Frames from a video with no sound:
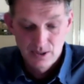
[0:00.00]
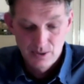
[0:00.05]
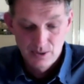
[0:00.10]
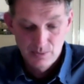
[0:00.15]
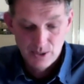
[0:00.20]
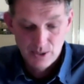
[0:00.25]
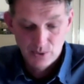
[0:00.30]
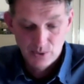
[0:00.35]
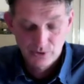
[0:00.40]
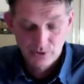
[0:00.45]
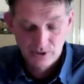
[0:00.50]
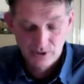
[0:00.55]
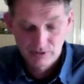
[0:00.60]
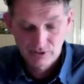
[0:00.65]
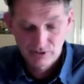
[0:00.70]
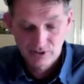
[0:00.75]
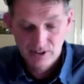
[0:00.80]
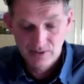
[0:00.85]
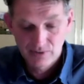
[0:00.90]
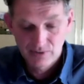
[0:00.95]
We also
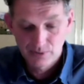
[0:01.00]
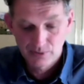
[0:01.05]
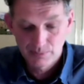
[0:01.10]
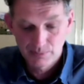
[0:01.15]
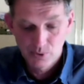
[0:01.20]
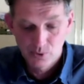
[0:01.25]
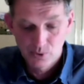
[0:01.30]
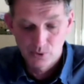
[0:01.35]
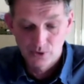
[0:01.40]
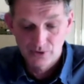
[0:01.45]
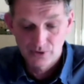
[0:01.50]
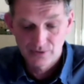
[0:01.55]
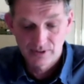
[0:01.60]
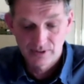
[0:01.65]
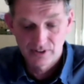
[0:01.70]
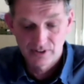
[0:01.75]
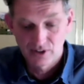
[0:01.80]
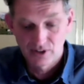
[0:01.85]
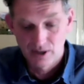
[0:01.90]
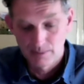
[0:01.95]
received support.
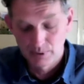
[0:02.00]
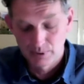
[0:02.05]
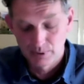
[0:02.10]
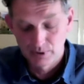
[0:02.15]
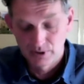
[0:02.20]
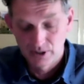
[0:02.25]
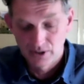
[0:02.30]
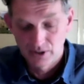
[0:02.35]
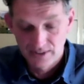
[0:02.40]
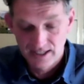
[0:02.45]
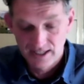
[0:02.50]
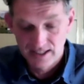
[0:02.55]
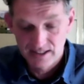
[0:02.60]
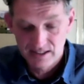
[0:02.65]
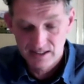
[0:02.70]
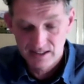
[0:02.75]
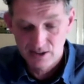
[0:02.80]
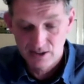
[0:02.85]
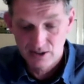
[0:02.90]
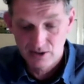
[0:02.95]
For example, on the
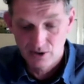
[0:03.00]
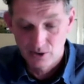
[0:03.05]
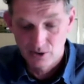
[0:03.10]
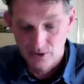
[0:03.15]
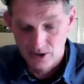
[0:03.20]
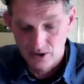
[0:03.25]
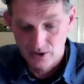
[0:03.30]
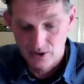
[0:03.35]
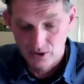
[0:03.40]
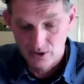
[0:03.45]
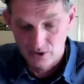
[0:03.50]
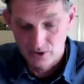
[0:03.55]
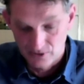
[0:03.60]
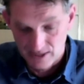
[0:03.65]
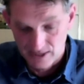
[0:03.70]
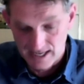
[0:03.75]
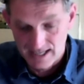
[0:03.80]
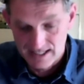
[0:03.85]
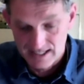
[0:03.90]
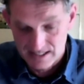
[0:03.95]

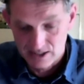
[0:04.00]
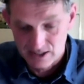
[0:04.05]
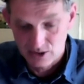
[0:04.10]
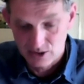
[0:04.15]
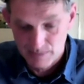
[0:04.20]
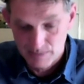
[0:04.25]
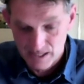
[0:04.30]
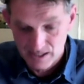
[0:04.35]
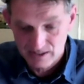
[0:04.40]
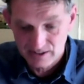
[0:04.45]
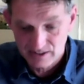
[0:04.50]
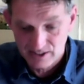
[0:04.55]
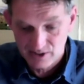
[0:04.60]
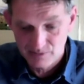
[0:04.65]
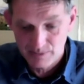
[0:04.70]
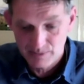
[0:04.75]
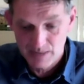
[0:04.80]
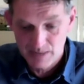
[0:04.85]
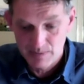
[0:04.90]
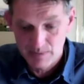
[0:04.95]
18th birthday
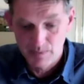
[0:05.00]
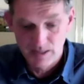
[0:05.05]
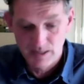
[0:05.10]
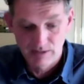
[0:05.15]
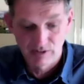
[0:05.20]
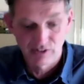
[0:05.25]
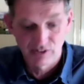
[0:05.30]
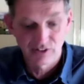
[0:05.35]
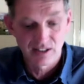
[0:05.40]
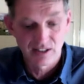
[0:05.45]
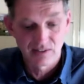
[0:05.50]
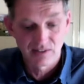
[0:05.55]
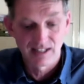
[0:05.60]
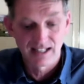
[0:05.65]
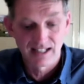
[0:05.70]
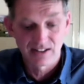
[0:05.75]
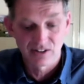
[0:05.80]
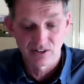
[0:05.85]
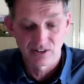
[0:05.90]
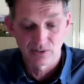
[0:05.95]
of Pavement, we received
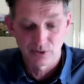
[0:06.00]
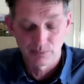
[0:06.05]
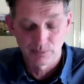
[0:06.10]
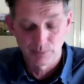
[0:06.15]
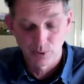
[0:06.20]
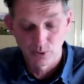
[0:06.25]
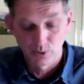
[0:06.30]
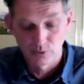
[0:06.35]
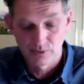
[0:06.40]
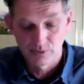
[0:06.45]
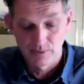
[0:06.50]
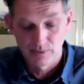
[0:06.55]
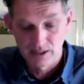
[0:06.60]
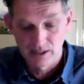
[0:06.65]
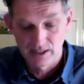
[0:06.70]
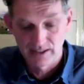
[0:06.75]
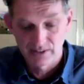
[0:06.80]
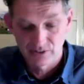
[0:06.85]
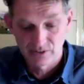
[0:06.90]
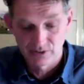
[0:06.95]
letters of support from the
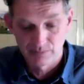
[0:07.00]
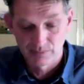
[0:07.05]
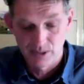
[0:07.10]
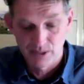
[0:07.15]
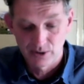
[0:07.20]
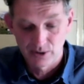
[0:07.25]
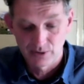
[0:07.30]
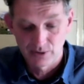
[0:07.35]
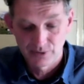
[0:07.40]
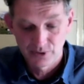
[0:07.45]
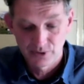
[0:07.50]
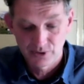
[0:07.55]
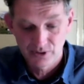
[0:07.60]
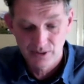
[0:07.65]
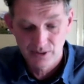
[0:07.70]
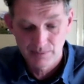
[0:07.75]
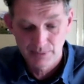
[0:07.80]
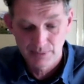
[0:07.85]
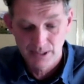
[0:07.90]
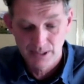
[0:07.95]
likes of Michael Foot
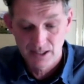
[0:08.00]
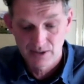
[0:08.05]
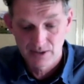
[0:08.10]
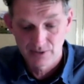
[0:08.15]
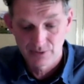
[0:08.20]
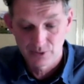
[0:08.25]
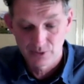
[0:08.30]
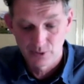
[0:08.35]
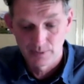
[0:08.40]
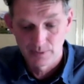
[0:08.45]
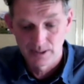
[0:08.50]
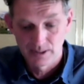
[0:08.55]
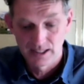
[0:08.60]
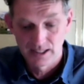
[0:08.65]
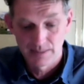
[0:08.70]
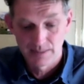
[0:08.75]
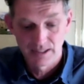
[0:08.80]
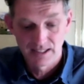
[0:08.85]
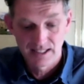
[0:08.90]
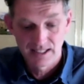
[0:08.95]
MP, the former
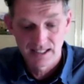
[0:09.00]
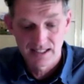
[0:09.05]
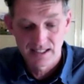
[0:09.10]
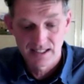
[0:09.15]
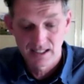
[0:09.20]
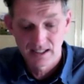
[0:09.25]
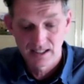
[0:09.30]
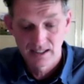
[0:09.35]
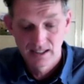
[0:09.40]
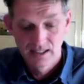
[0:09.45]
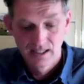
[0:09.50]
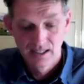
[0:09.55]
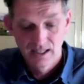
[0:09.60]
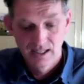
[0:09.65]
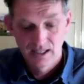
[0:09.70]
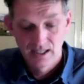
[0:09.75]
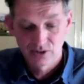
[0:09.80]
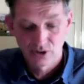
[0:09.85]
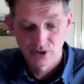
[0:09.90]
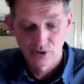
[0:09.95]
Labour leader,
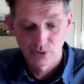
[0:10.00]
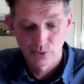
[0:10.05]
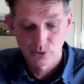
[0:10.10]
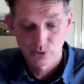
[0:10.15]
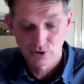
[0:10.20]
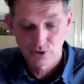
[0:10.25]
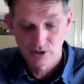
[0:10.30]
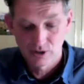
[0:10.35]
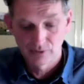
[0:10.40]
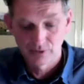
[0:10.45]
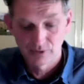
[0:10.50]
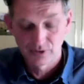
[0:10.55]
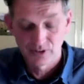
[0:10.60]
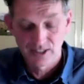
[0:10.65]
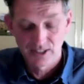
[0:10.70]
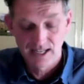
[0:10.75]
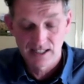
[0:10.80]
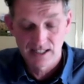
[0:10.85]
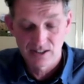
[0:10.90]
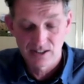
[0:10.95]
and Donald Trelford,
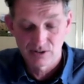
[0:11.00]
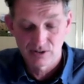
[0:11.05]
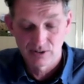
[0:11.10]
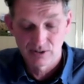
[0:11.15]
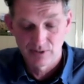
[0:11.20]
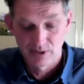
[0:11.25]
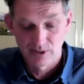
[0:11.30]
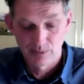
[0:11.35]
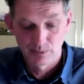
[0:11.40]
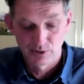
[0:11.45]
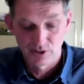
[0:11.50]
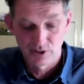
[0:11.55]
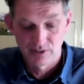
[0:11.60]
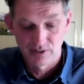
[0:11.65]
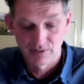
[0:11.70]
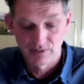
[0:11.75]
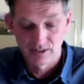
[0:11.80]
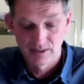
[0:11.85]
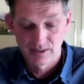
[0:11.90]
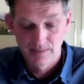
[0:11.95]
the editor of The
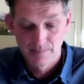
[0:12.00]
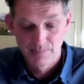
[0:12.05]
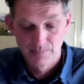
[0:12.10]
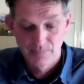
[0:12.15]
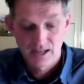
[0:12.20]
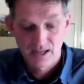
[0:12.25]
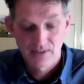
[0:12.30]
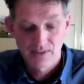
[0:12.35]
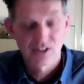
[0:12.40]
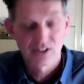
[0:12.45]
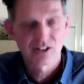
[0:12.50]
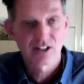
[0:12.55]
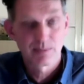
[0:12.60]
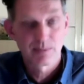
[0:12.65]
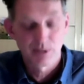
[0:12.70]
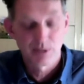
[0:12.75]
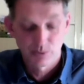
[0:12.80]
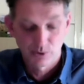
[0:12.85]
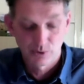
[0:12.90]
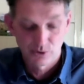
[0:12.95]
Observer, and the
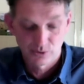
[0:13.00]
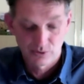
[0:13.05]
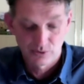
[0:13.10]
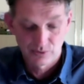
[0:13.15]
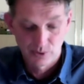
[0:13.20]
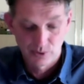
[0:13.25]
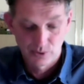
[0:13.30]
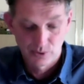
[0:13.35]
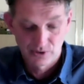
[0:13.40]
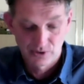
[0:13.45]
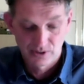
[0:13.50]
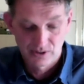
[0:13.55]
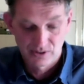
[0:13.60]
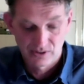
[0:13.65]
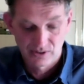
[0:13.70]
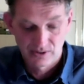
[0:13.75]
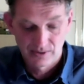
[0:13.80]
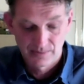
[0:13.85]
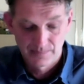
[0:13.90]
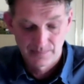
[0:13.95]
team at the Wandsworth Law
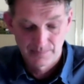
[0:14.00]
Centre.